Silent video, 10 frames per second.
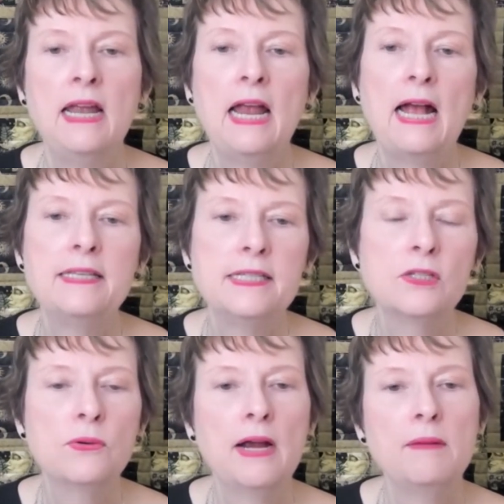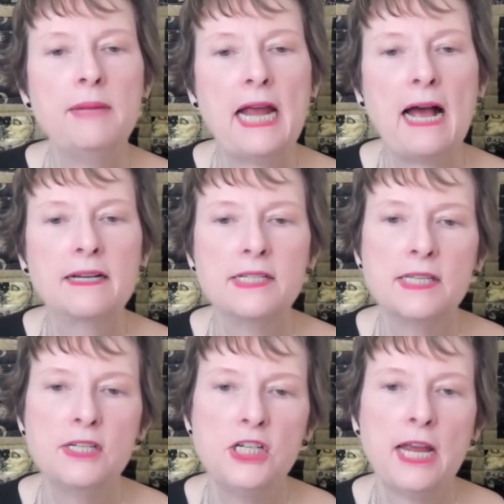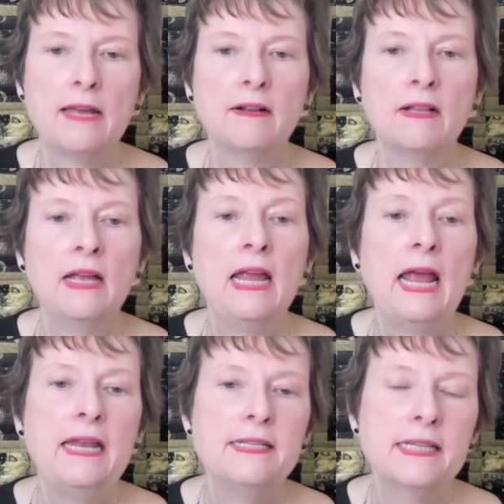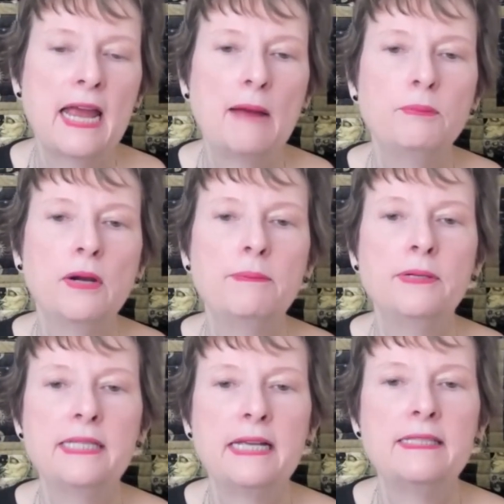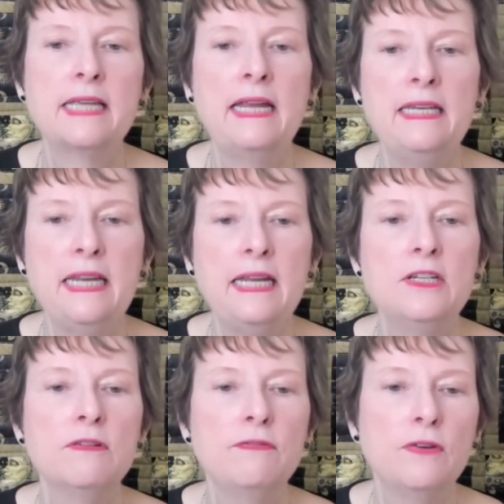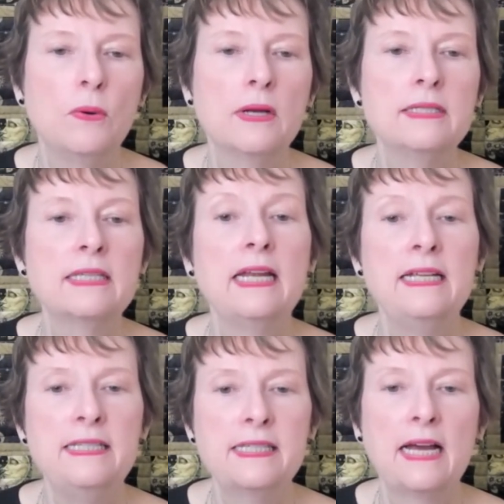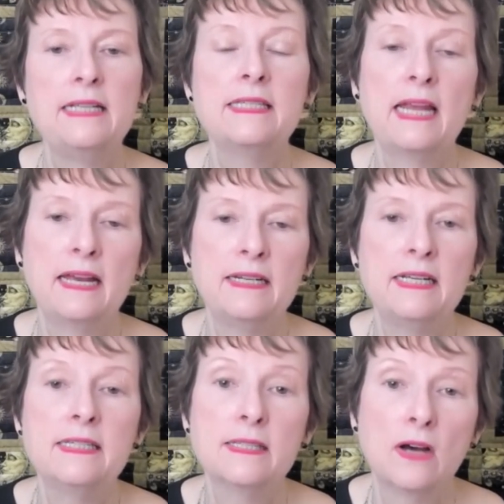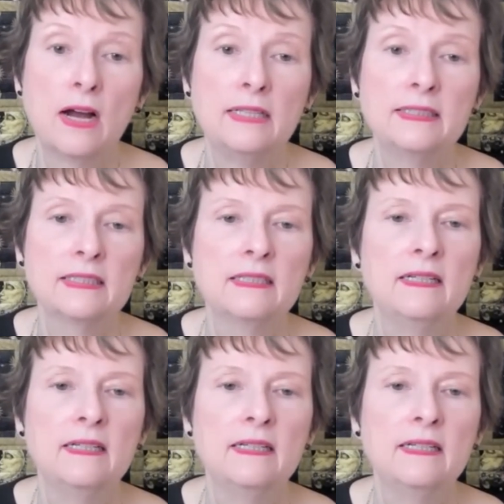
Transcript: as his crown may act as a channel, and his cap represents a need to focus insights and his thoughts.